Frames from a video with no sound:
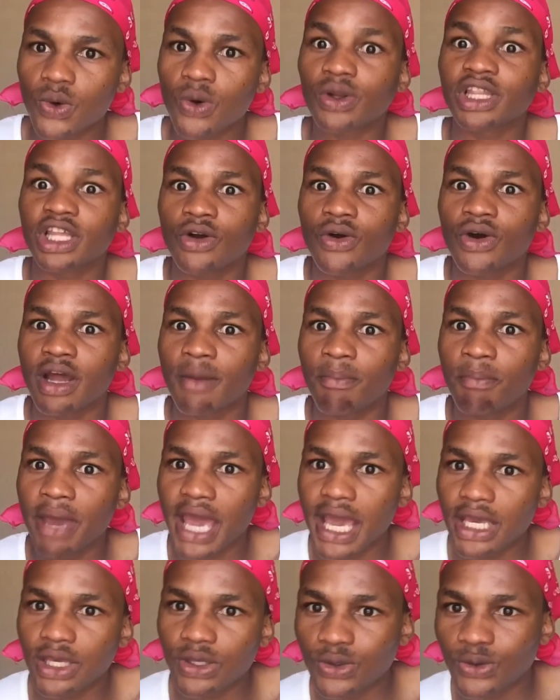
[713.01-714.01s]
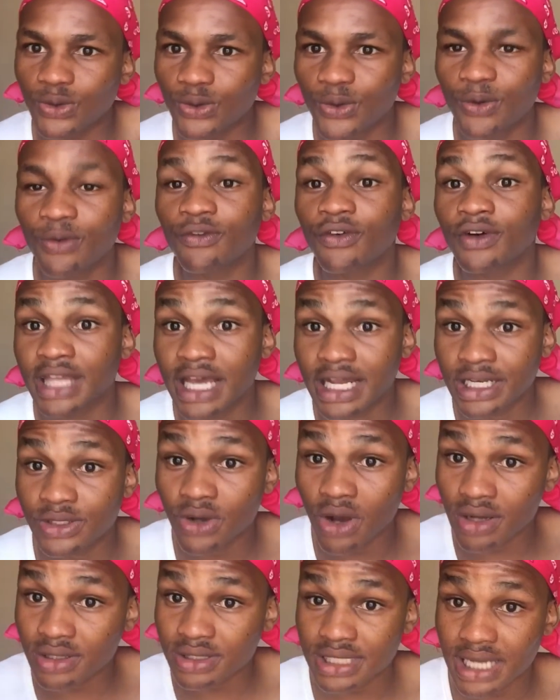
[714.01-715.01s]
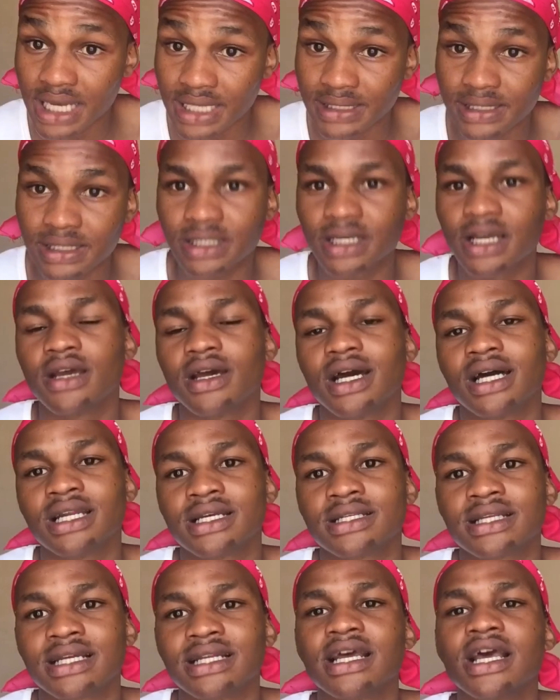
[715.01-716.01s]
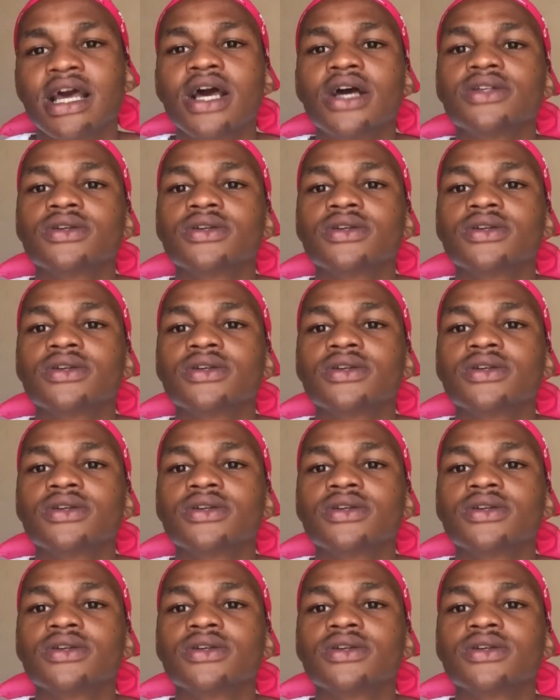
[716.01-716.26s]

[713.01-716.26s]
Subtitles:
or they're going to pay you for that content, you understand?